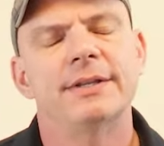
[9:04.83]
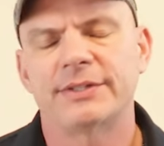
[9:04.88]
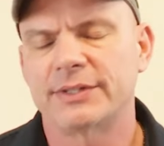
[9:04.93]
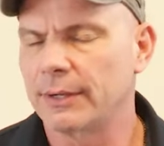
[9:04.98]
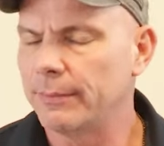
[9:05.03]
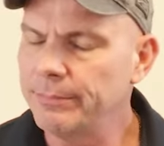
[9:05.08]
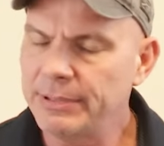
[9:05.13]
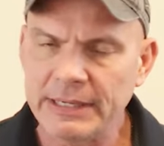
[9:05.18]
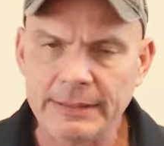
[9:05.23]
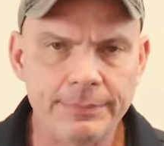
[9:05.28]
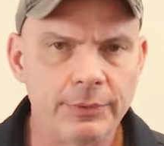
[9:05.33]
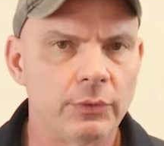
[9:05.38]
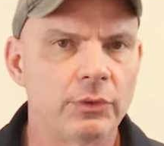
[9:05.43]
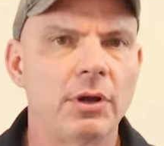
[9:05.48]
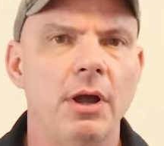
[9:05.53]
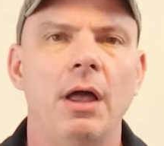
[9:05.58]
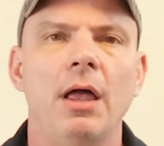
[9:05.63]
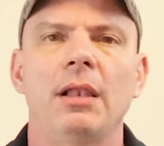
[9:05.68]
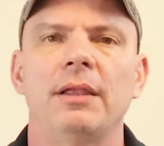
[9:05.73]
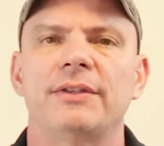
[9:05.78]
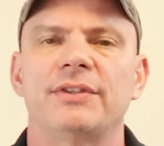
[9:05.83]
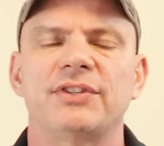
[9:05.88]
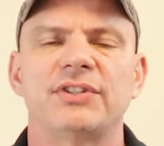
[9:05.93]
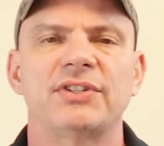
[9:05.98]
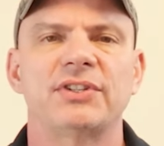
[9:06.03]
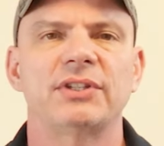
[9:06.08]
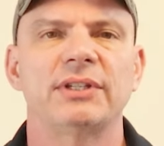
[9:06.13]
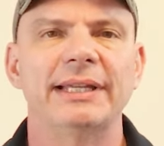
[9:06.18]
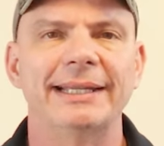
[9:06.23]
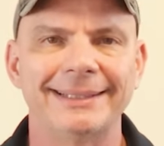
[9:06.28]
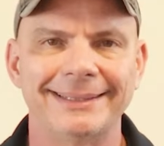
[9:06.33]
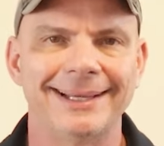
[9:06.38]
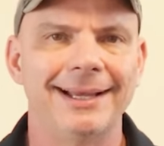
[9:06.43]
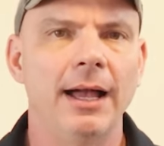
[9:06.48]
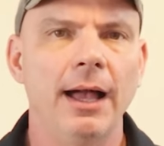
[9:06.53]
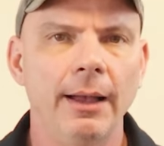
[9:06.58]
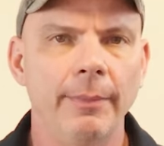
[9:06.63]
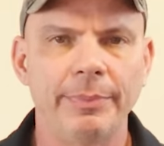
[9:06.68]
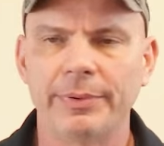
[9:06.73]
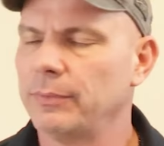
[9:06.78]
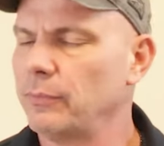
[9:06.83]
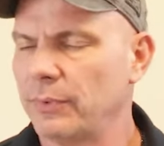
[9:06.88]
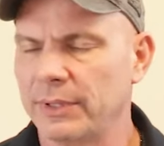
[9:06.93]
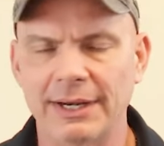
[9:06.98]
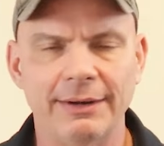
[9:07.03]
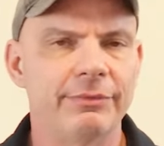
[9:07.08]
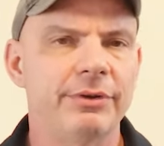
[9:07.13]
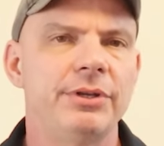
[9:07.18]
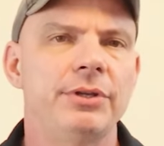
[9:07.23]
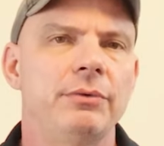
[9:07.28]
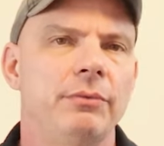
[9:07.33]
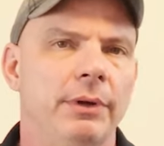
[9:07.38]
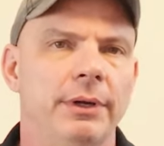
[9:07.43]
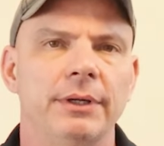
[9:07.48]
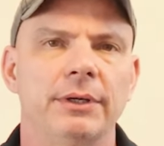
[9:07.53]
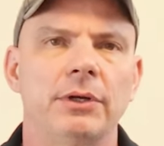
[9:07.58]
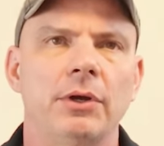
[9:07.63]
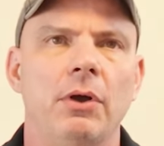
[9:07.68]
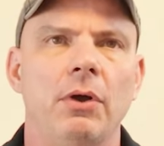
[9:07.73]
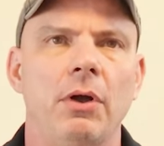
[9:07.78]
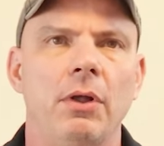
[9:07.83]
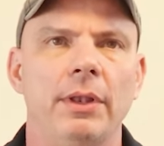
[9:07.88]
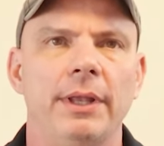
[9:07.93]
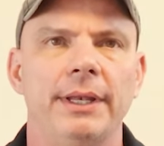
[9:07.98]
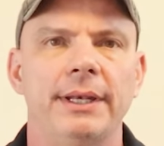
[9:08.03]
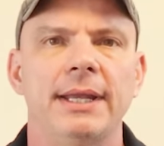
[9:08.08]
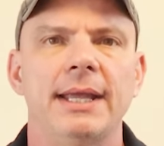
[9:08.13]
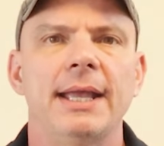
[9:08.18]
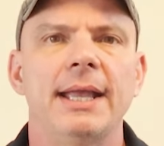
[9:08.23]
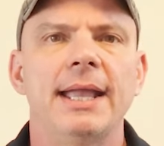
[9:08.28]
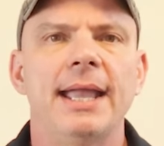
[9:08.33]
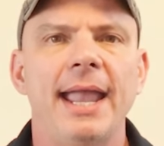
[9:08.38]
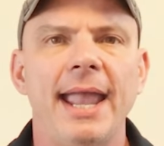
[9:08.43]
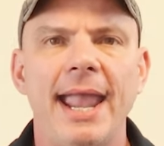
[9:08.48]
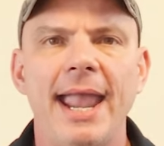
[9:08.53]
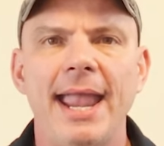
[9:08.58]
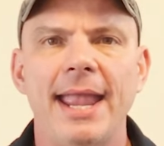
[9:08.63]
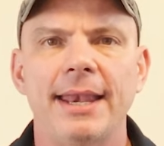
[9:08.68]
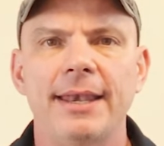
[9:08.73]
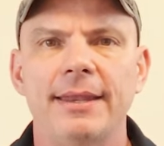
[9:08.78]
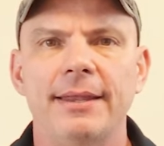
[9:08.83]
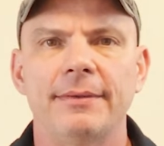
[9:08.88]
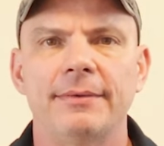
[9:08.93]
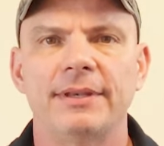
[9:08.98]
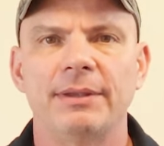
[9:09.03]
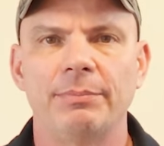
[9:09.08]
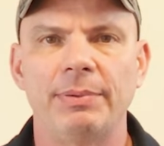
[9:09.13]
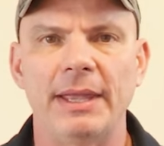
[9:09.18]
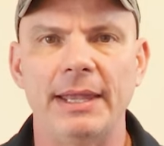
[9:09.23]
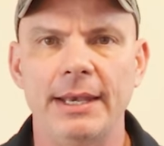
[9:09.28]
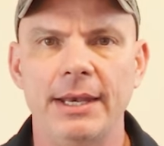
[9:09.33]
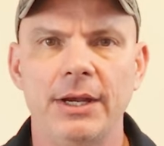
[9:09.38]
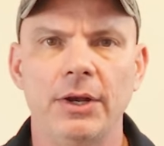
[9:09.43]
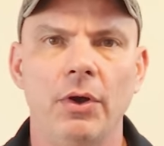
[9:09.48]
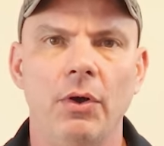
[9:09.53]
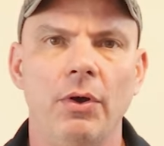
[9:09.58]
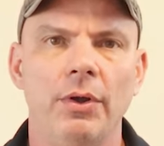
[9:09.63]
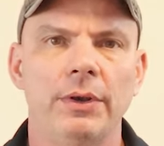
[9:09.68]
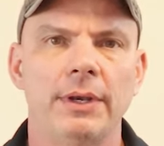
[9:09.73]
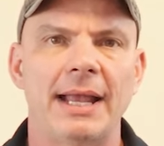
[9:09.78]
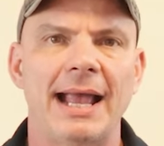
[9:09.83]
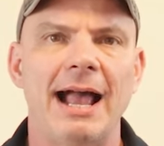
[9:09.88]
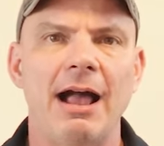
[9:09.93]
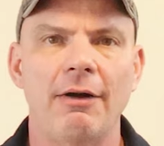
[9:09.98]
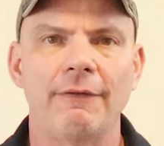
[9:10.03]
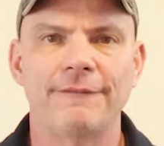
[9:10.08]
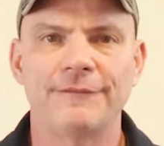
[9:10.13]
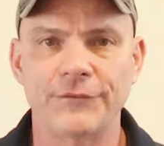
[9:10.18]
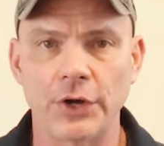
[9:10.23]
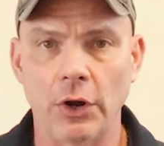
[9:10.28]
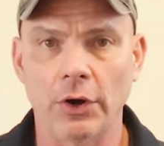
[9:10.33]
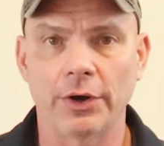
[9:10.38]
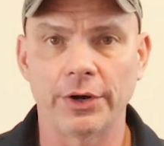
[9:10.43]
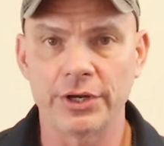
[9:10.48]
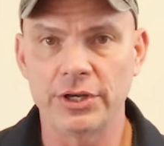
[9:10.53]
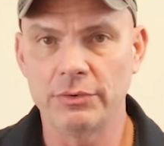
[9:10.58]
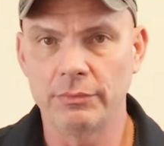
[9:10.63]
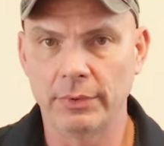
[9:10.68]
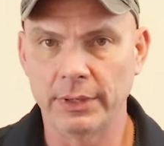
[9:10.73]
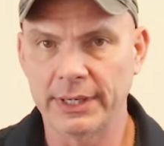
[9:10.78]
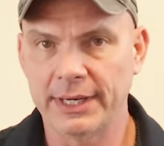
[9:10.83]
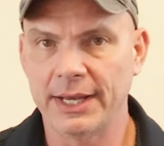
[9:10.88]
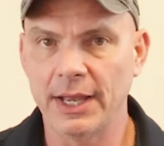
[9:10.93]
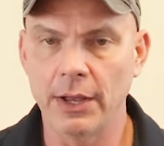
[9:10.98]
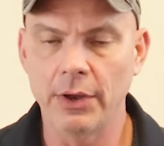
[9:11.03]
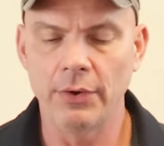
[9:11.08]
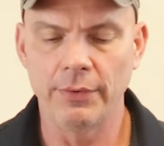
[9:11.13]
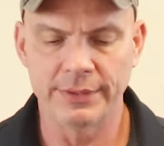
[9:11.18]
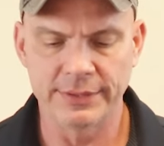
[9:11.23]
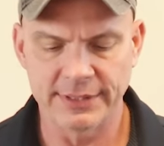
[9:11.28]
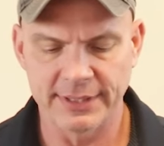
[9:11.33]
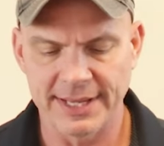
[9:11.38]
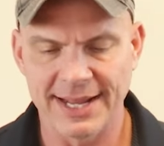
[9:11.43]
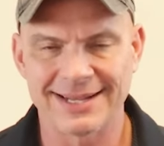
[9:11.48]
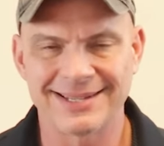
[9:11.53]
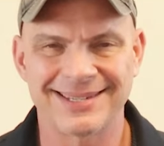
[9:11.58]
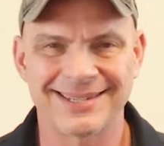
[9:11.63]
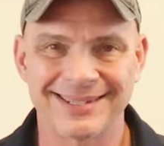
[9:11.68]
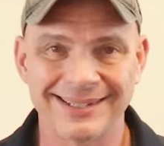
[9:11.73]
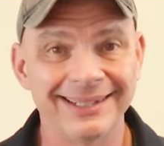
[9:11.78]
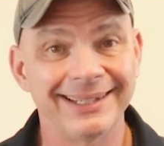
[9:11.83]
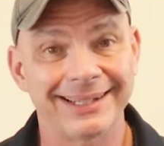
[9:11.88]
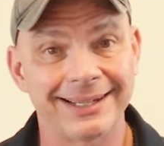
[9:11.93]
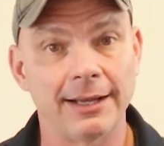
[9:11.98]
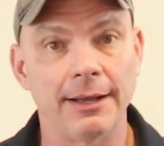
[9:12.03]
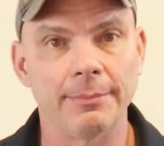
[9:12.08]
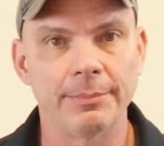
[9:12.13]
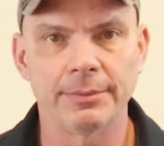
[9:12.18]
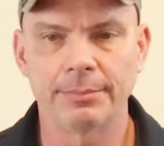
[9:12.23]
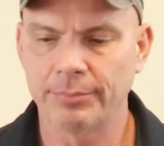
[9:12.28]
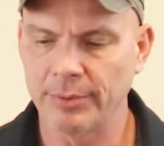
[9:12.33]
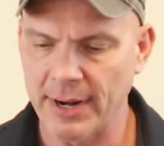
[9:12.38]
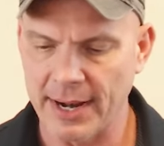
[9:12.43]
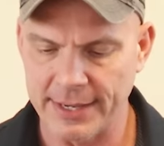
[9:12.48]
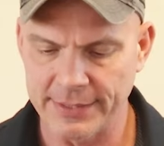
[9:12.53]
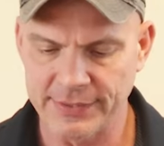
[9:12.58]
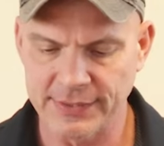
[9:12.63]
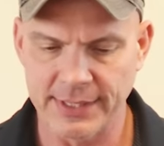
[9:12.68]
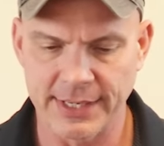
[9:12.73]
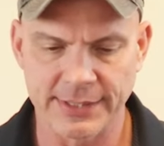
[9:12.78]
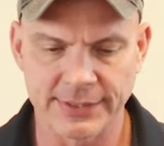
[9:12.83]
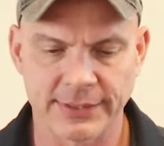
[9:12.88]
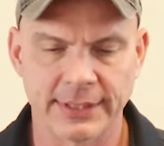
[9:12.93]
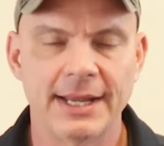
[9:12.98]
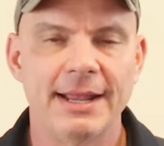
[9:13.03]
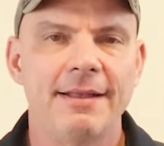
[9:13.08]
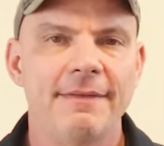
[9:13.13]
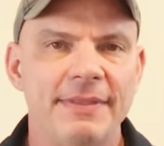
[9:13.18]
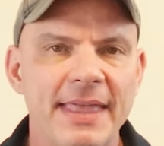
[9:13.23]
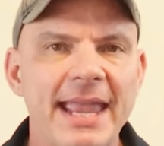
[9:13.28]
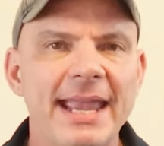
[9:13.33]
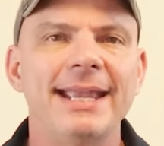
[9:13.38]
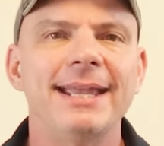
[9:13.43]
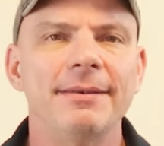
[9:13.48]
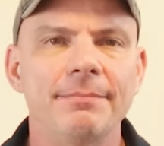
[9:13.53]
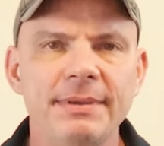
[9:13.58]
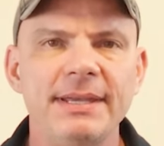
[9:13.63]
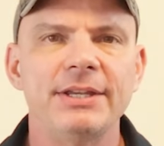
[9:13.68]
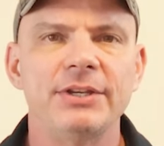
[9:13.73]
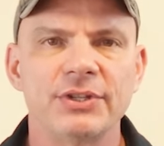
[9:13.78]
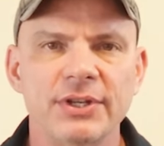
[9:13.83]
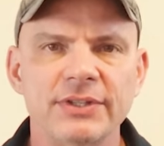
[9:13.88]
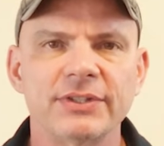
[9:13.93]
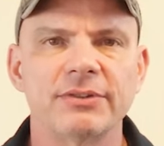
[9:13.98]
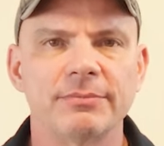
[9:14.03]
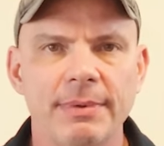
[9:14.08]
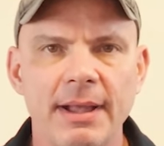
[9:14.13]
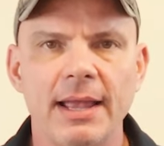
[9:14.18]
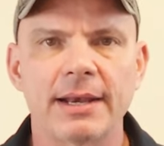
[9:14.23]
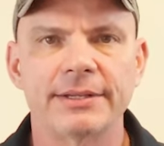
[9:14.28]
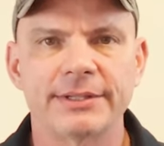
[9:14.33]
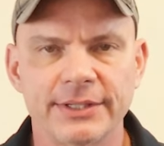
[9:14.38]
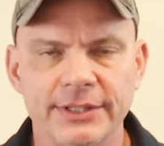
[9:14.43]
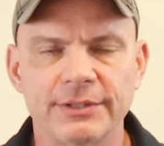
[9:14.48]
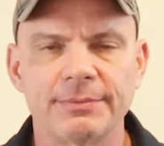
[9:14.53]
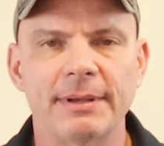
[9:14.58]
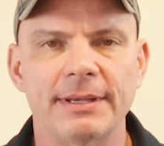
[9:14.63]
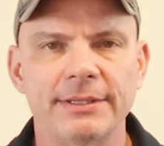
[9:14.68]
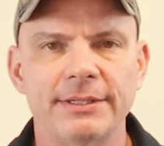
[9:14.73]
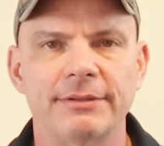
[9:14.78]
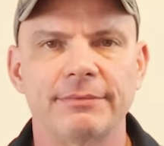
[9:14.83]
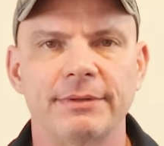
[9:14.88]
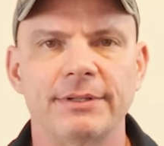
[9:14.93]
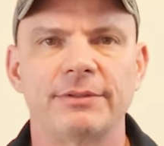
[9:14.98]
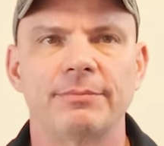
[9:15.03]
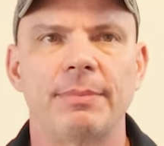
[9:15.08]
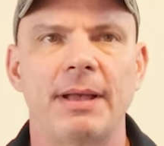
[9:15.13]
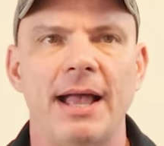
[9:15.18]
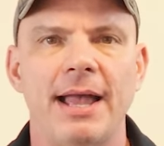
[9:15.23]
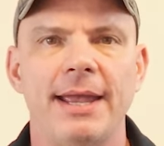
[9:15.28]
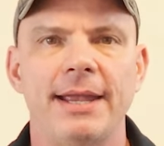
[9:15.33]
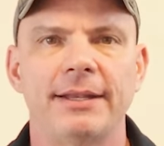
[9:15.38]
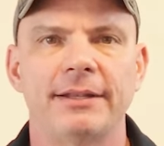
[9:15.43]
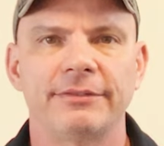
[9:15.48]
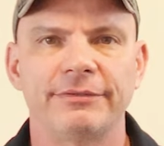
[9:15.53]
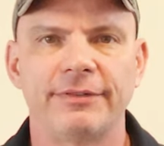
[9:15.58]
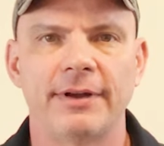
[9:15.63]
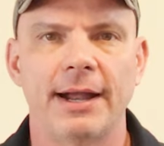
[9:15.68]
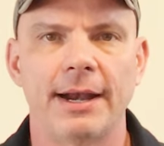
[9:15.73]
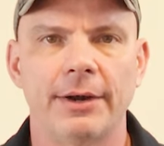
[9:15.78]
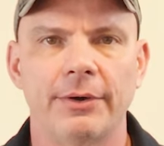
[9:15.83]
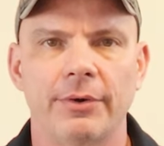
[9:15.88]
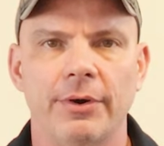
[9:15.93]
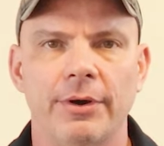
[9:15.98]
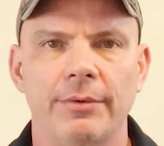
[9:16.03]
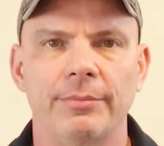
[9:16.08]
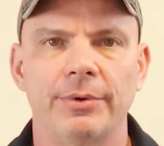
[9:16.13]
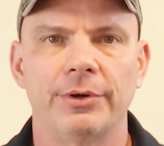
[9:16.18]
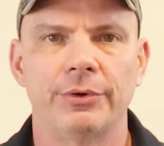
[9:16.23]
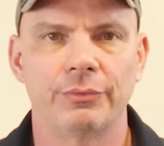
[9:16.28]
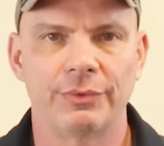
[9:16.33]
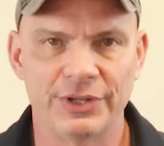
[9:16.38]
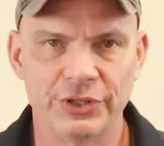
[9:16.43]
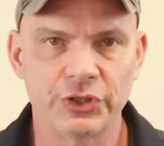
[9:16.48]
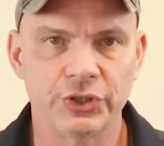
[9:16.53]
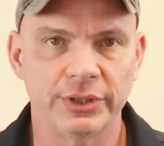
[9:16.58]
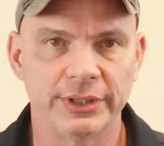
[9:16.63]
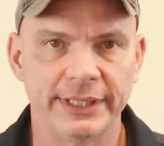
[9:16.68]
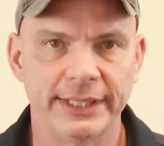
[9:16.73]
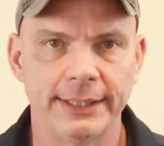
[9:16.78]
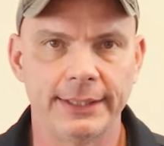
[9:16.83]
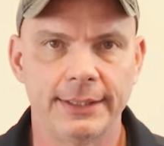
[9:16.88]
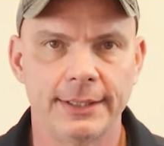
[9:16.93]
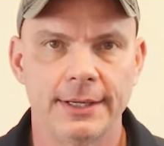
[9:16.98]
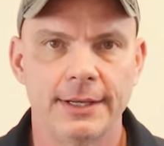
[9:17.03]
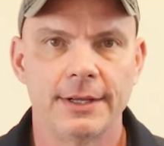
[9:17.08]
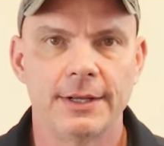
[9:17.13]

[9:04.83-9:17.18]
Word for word: Some people call it slicked up, whatever you want to call it. And depending on how far you want to go into that slick up process, they can be just about as expensive as buying the firearm originally.